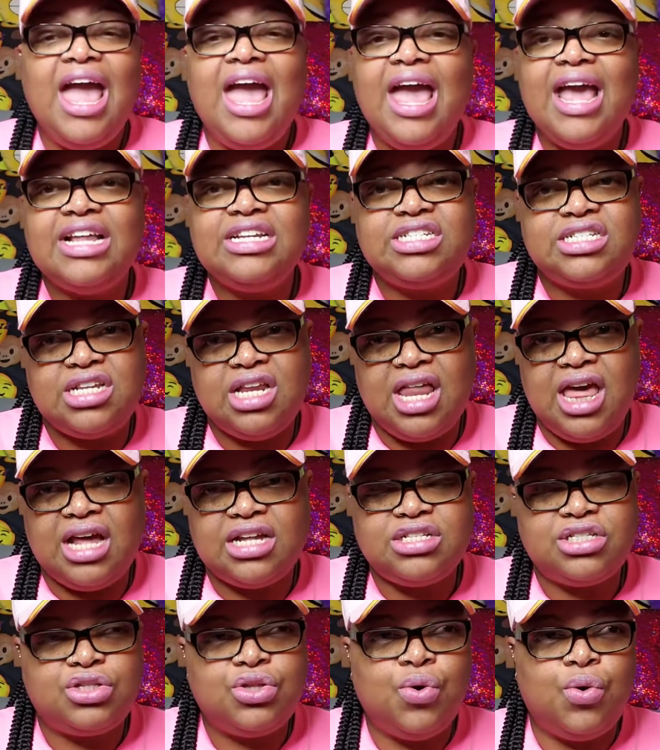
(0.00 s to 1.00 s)
and
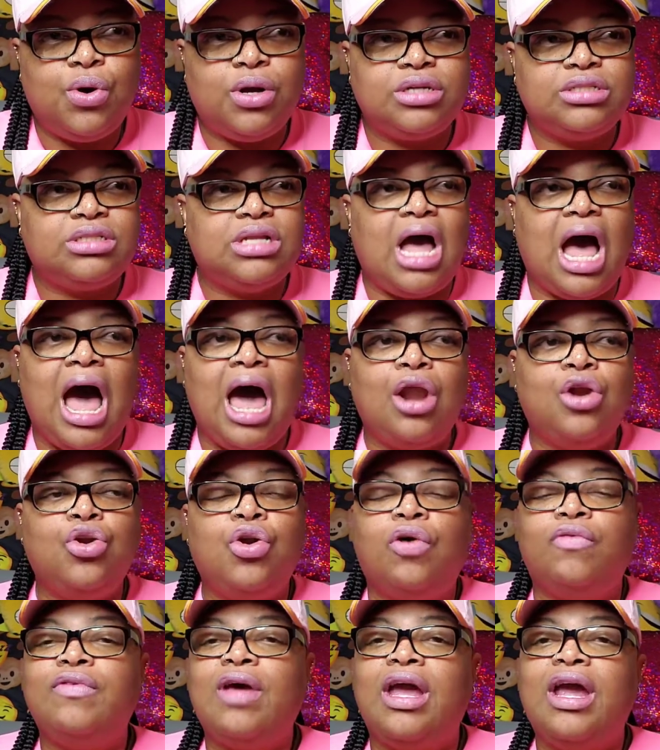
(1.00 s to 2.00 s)
select stores. I don't
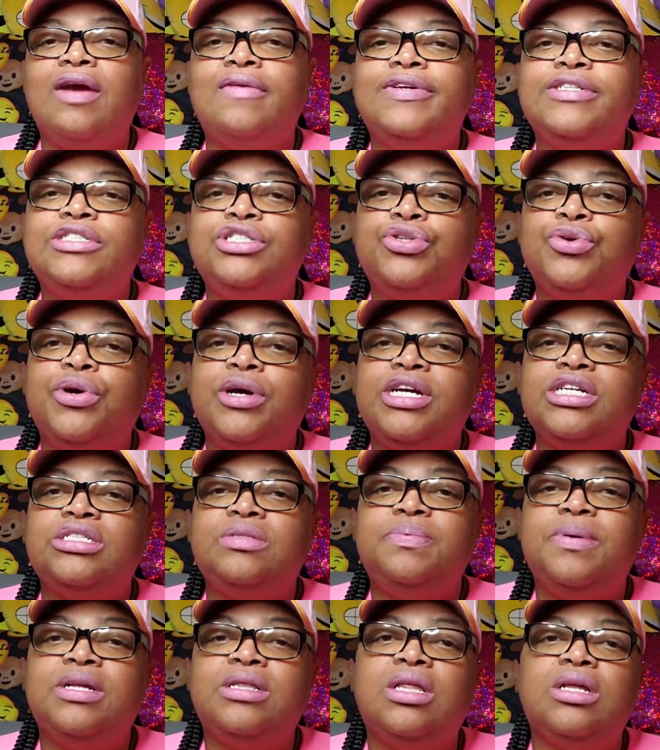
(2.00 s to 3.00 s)
know if every store has
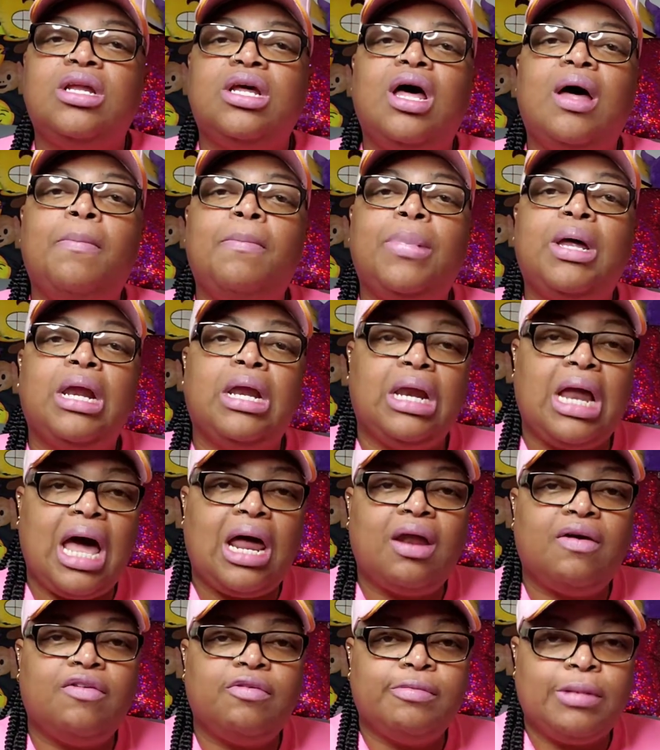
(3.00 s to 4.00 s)
picked it up, but a
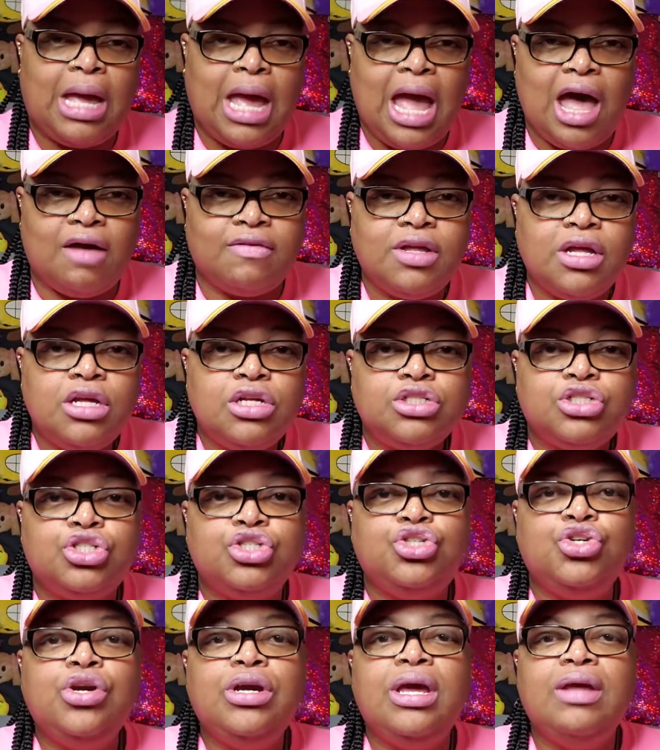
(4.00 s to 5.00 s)
lot of them have.
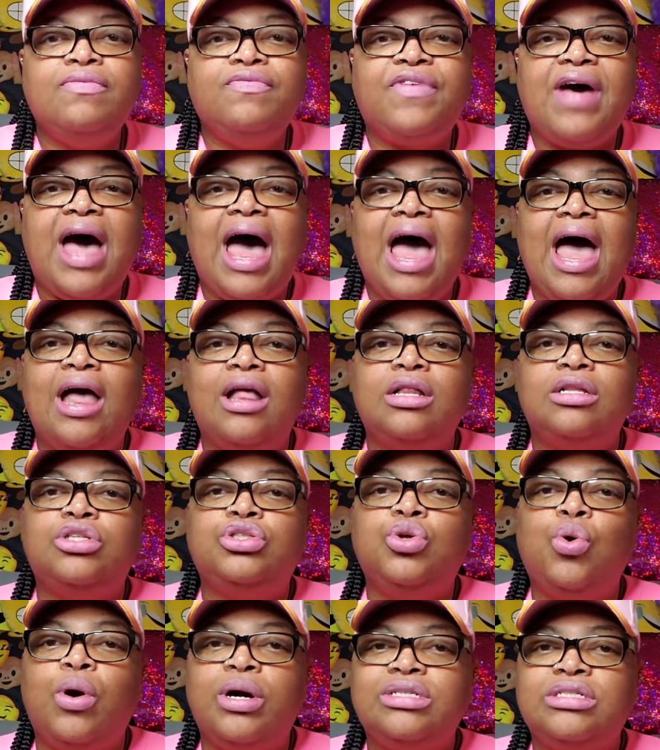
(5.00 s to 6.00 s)
So you can find
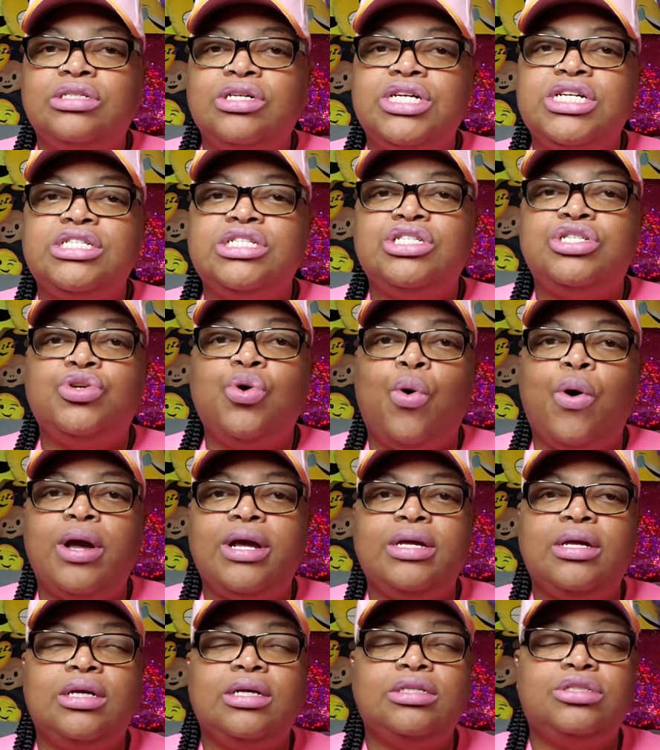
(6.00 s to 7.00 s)
Toys R Us
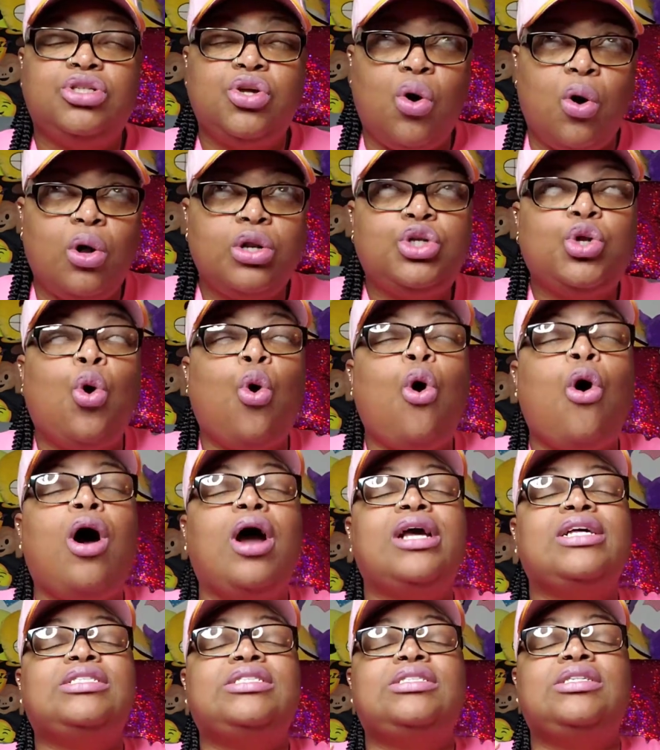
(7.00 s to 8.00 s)
toy, to,
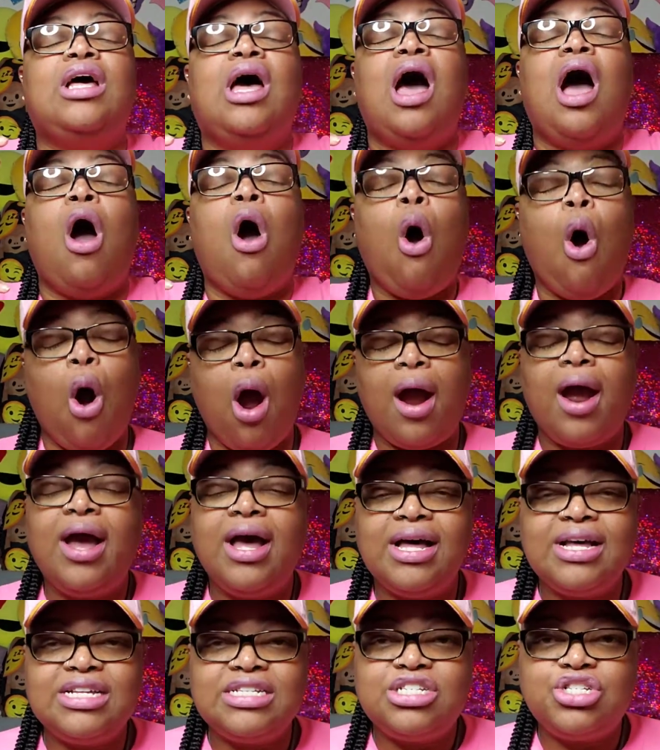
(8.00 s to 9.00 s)
Toys R
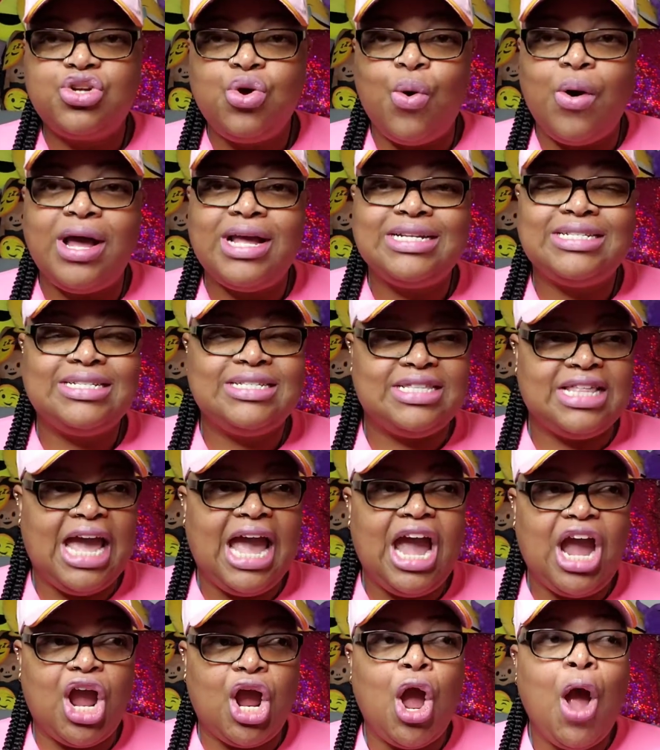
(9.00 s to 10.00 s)
Us toys
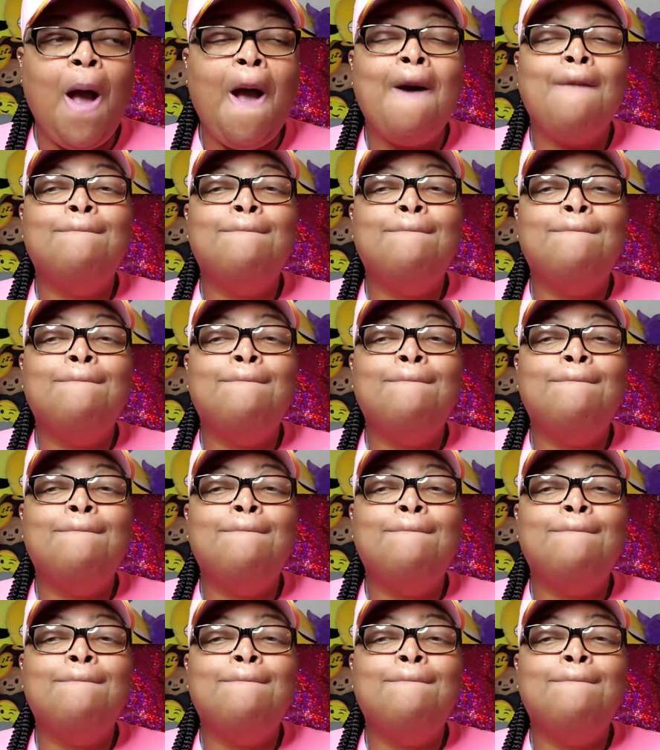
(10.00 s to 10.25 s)
there,